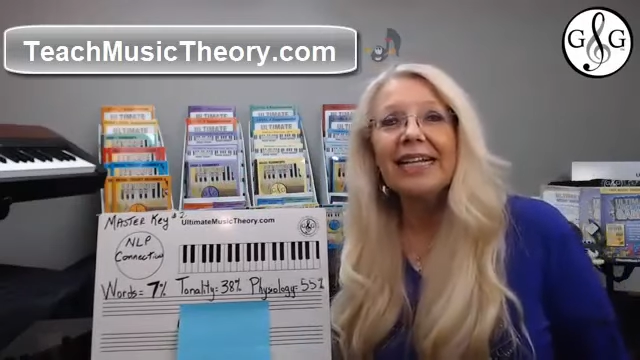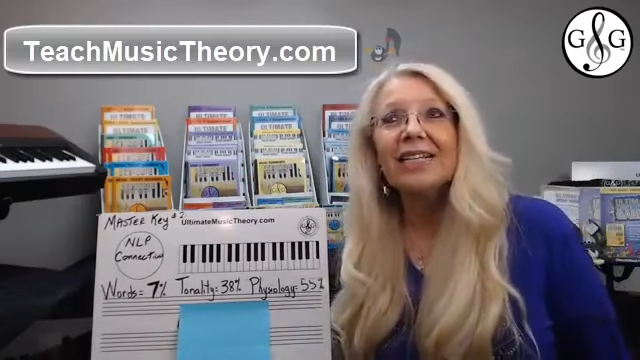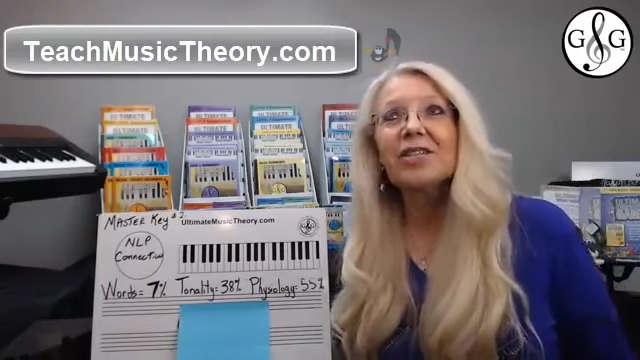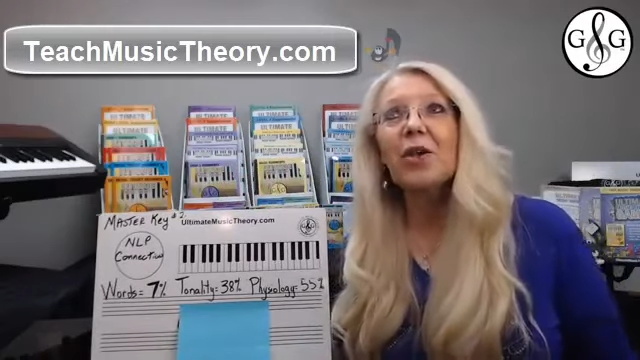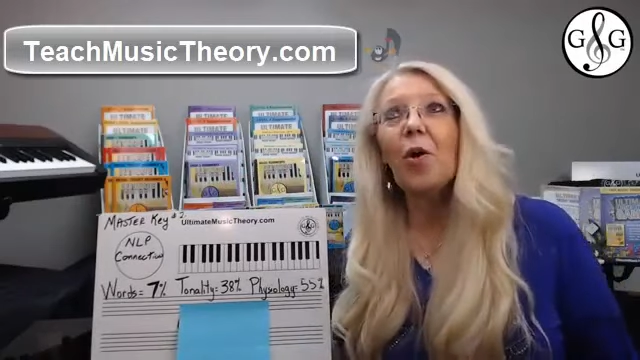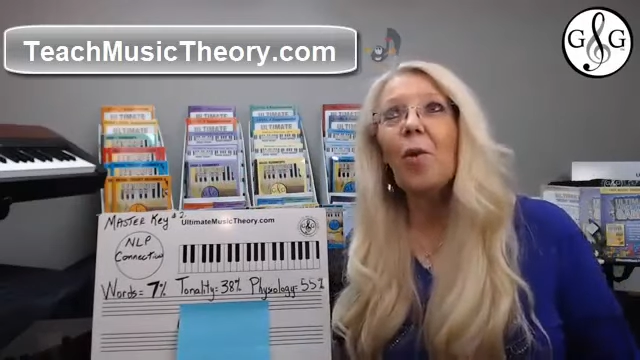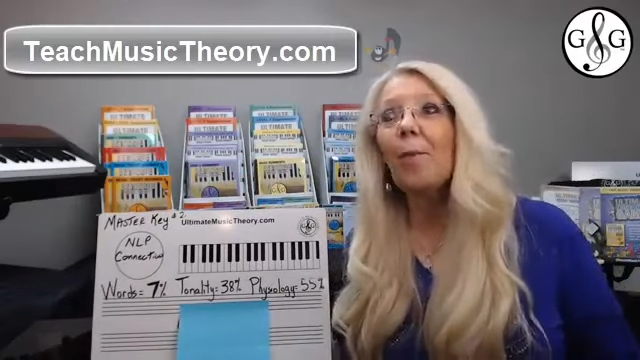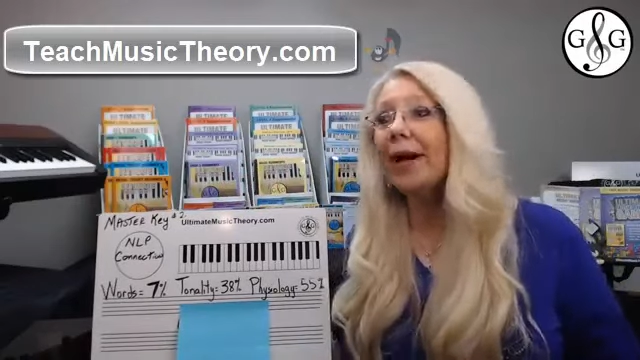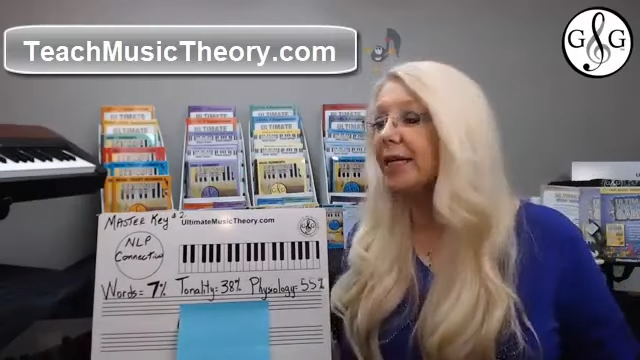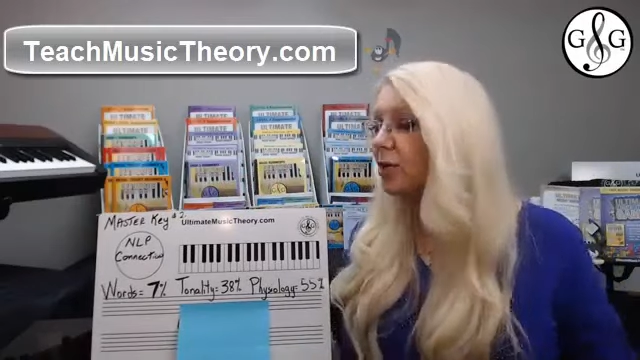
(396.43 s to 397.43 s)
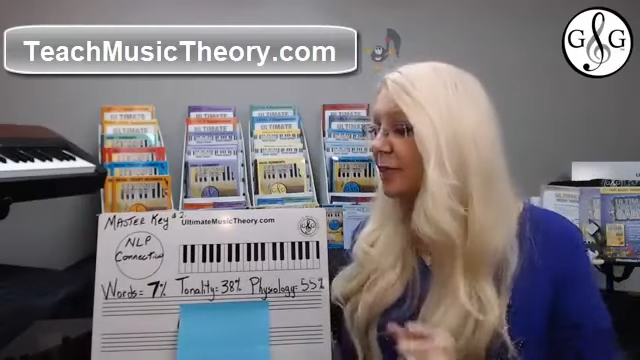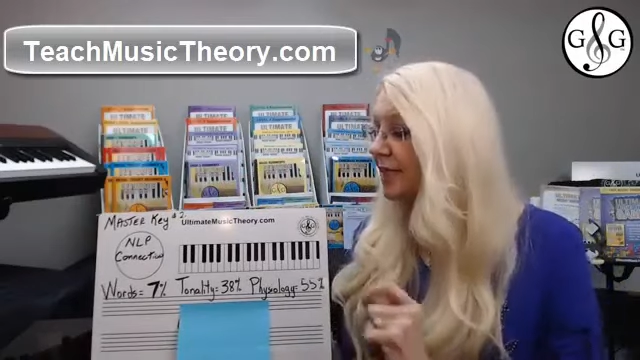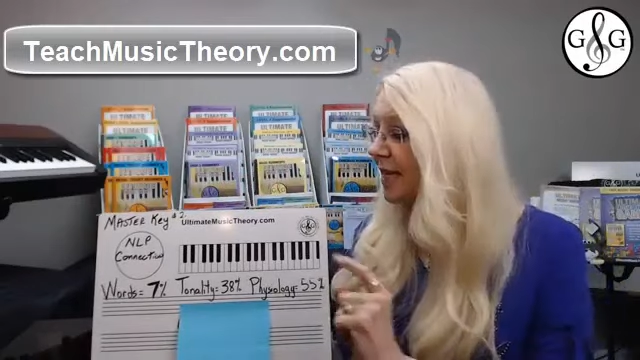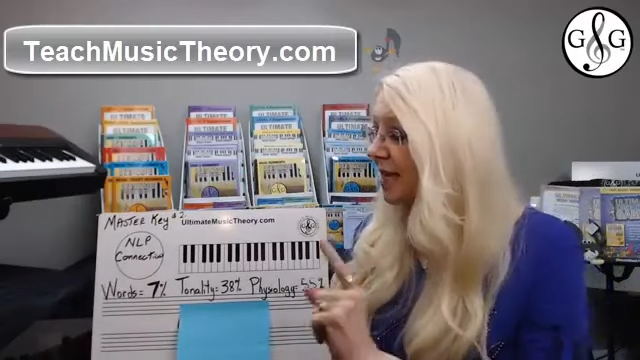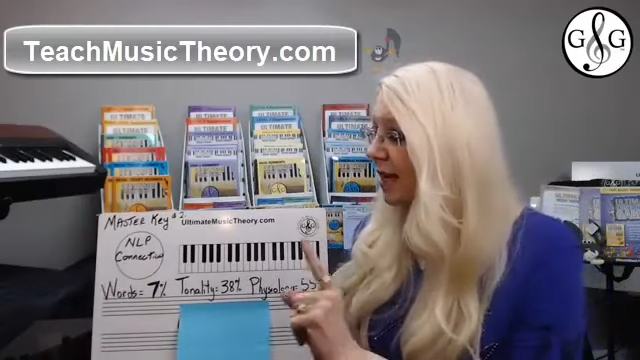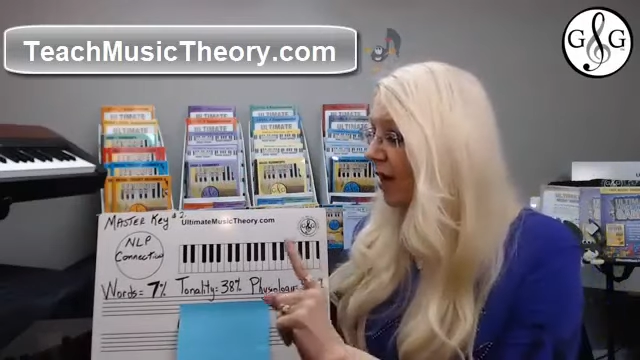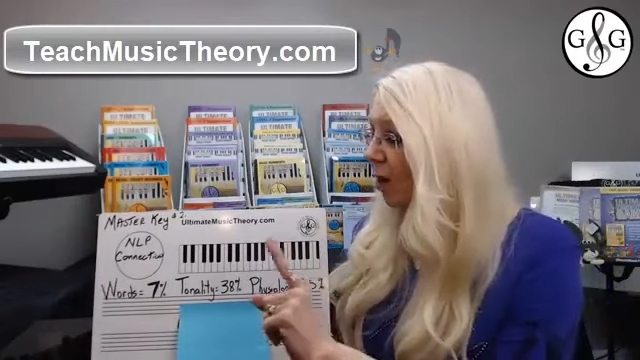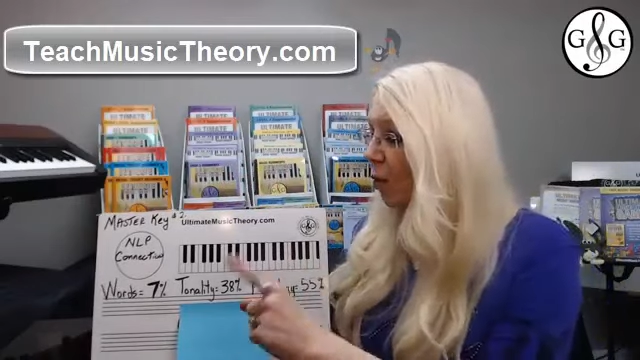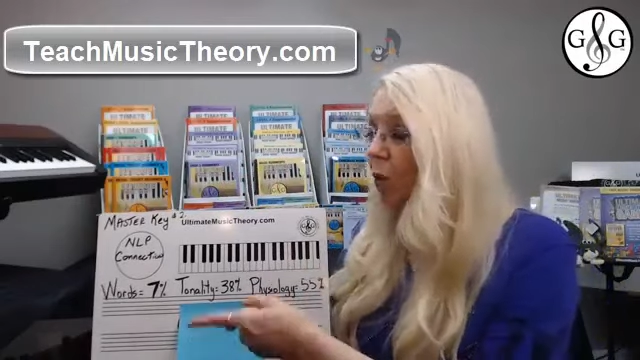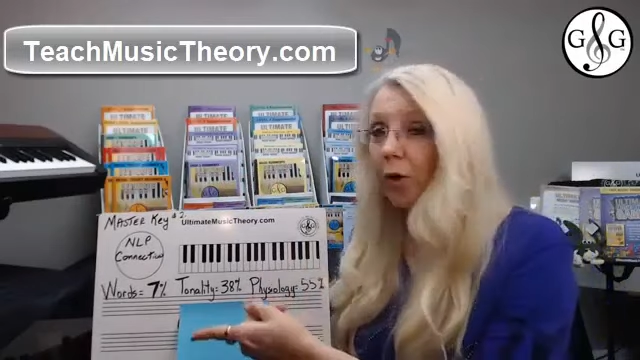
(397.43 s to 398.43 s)
So by using
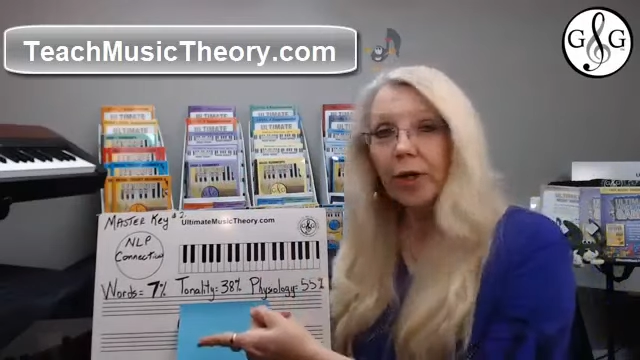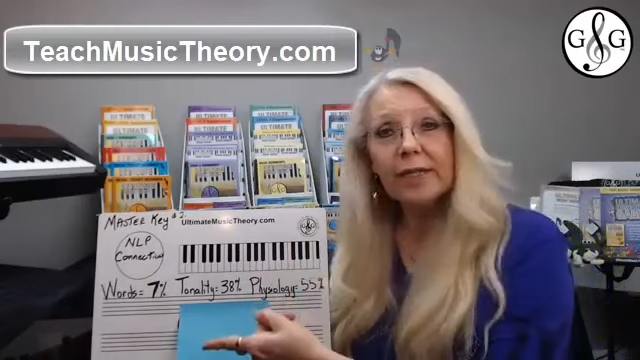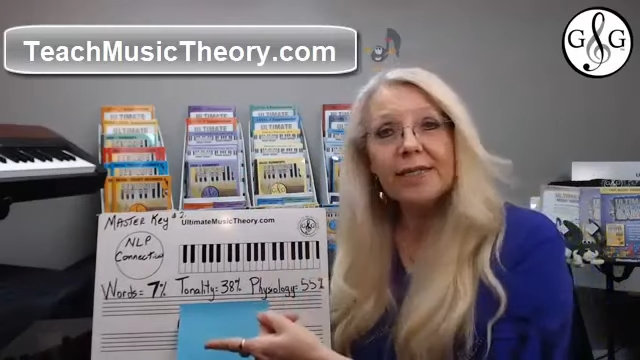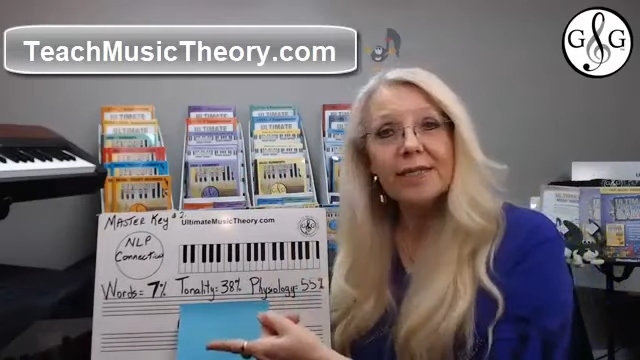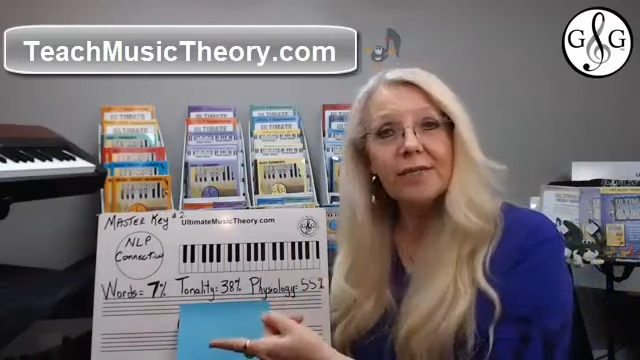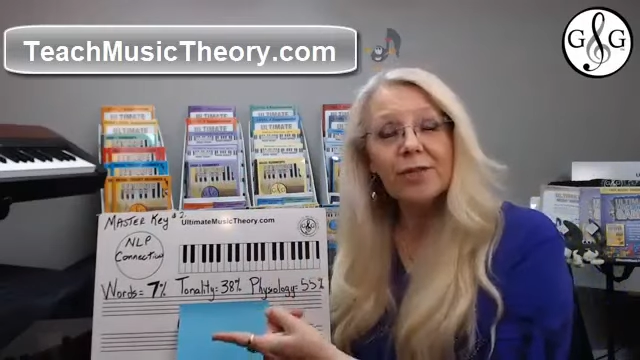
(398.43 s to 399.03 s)
words,